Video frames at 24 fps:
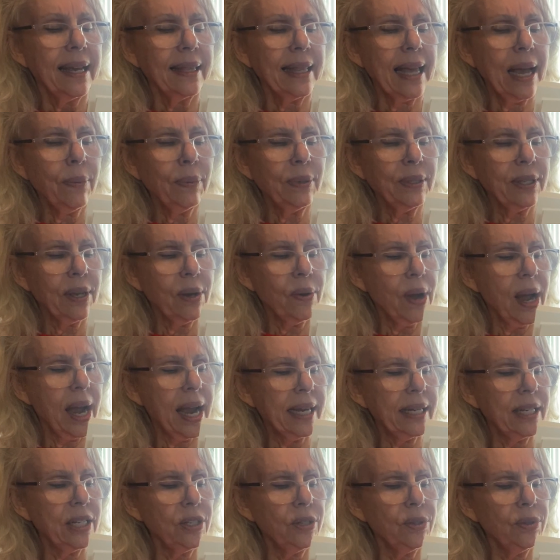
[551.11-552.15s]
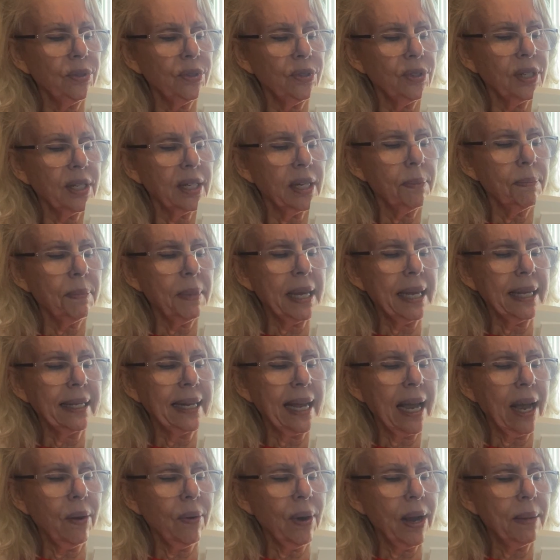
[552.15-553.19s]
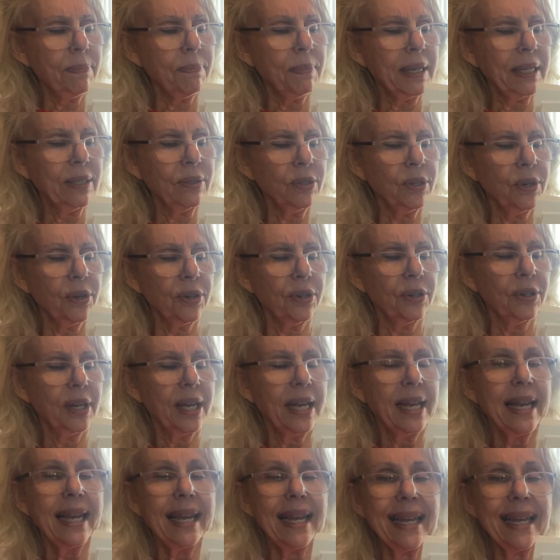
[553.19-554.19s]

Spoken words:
"That was how Heidi used to come in. How I miss her.